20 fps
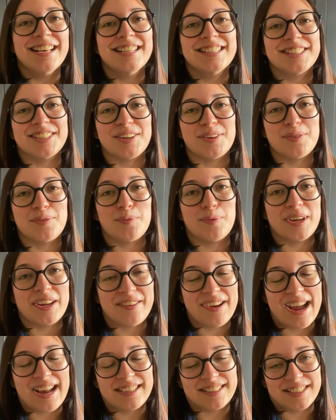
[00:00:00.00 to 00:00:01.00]
So we
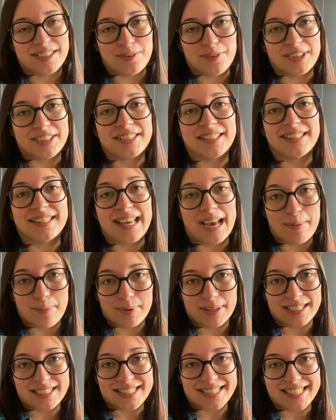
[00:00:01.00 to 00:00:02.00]
are actually going to that
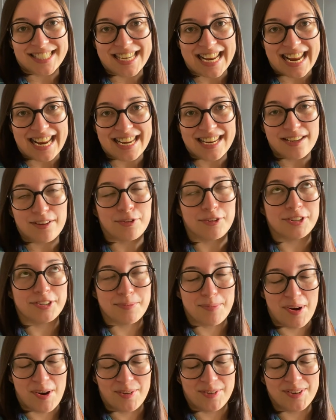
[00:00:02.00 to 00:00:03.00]
place today or
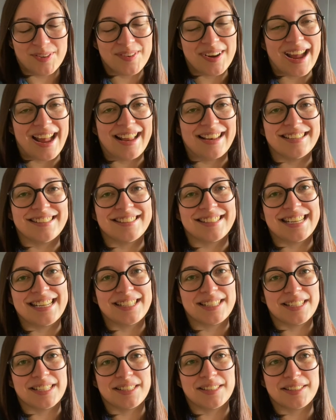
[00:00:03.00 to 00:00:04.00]
tomorrow, and
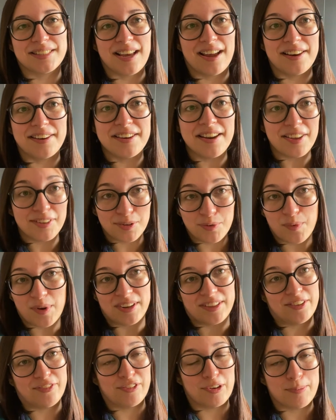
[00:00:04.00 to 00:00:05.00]
it is another
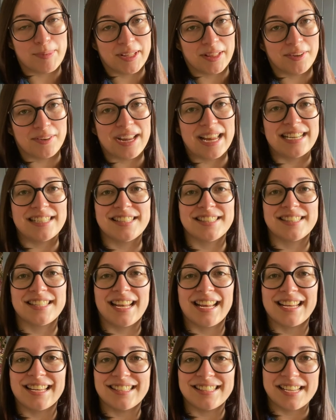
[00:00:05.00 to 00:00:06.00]
one of the filming locations
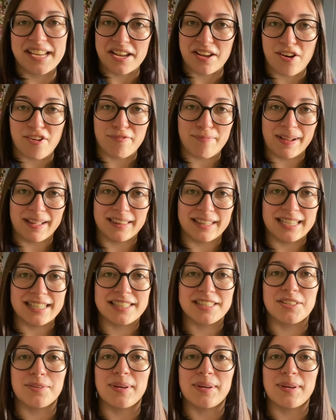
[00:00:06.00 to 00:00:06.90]
that I can tick off my list.